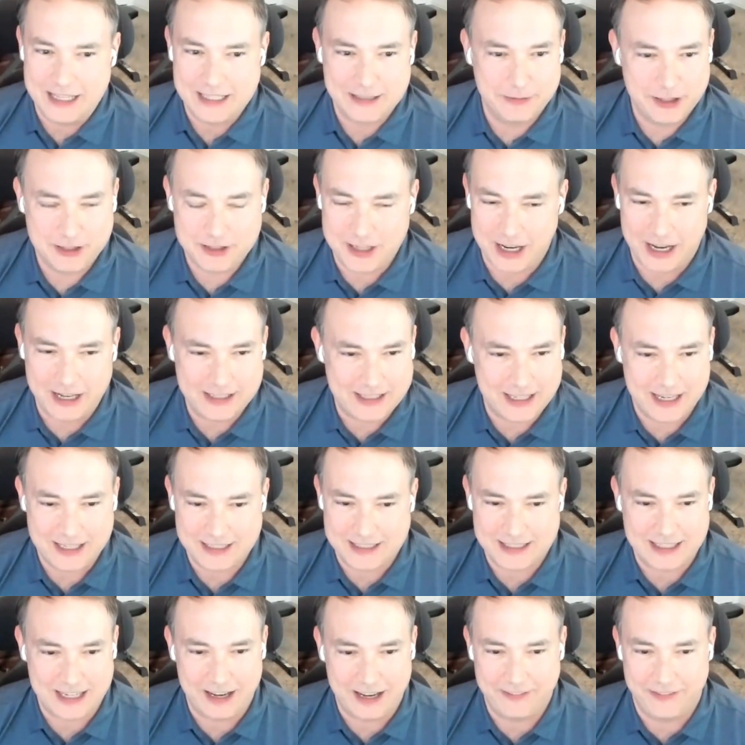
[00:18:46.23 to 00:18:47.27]
Some of those
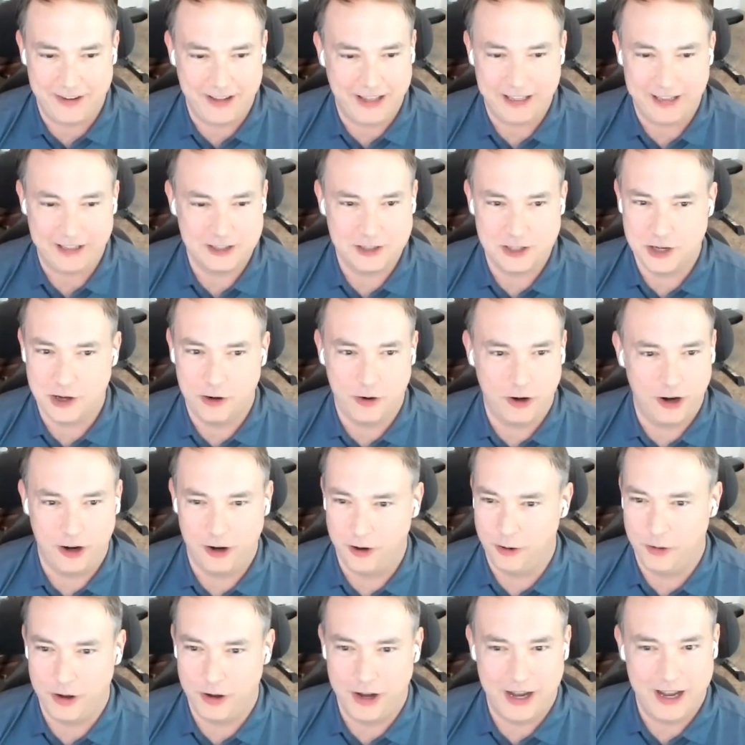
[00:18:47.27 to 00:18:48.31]
contests, I feel like there's no
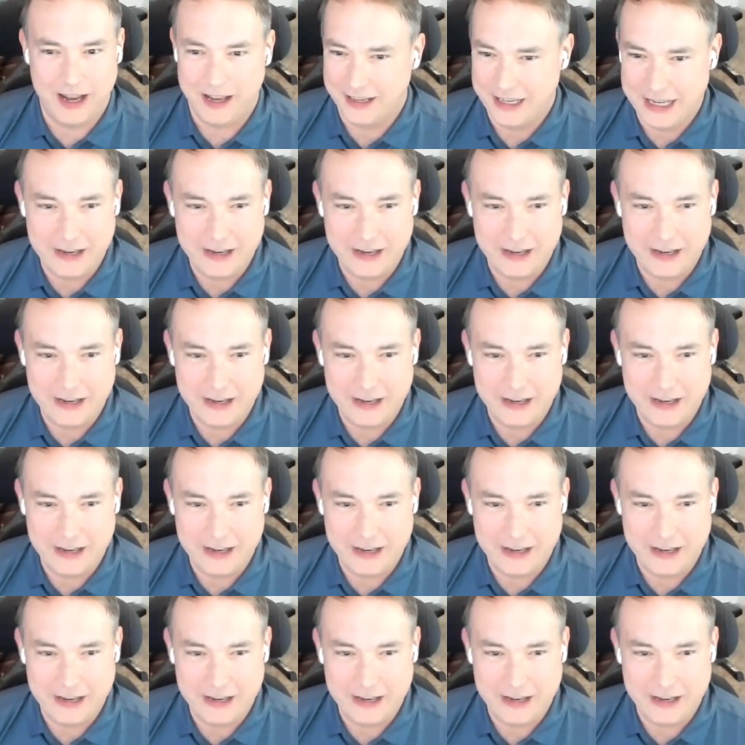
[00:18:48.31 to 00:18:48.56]
ROI.